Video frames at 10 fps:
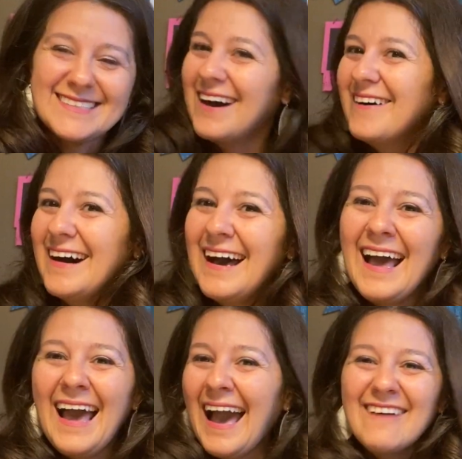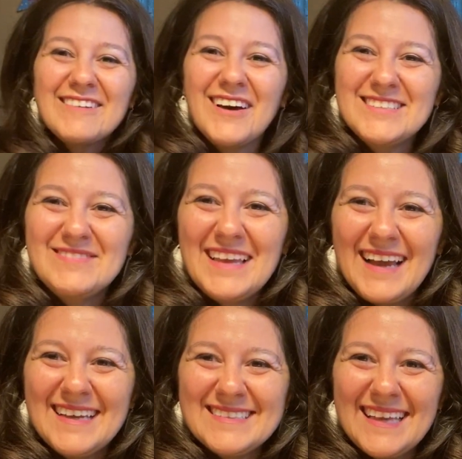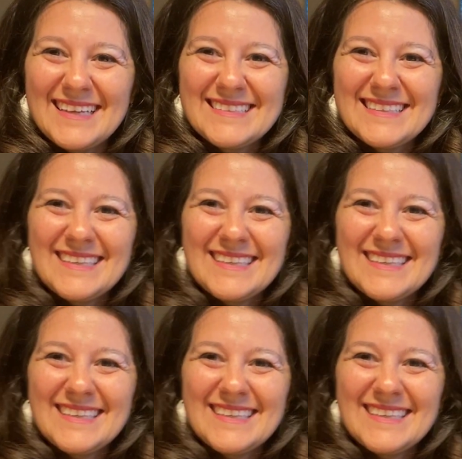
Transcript: So have an awesome day, guys. Thanks.